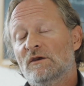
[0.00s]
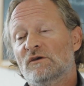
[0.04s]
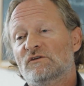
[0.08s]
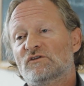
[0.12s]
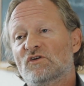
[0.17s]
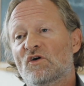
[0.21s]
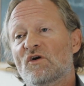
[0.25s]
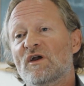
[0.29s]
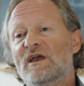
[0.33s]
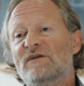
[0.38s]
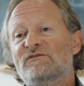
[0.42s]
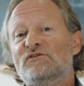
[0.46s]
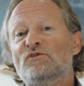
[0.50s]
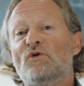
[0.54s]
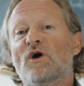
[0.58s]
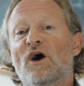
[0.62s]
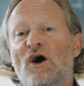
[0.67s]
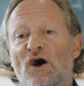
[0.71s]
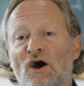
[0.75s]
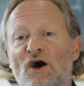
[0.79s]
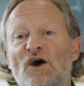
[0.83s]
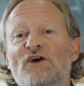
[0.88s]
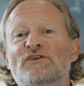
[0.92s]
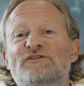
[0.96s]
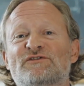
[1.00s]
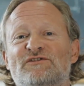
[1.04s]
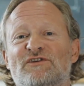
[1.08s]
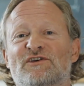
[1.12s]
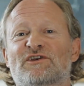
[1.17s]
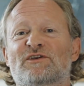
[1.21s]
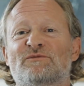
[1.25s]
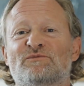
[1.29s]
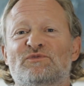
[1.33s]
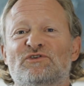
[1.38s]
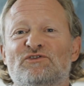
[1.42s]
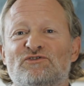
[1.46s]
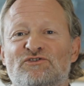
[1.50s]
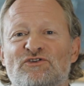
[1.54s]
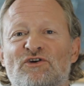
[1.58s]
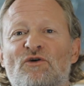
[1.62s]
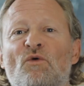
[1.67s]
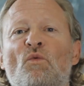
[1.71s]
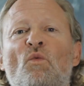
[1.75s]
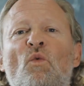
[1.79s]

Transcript: So if you asked a computer,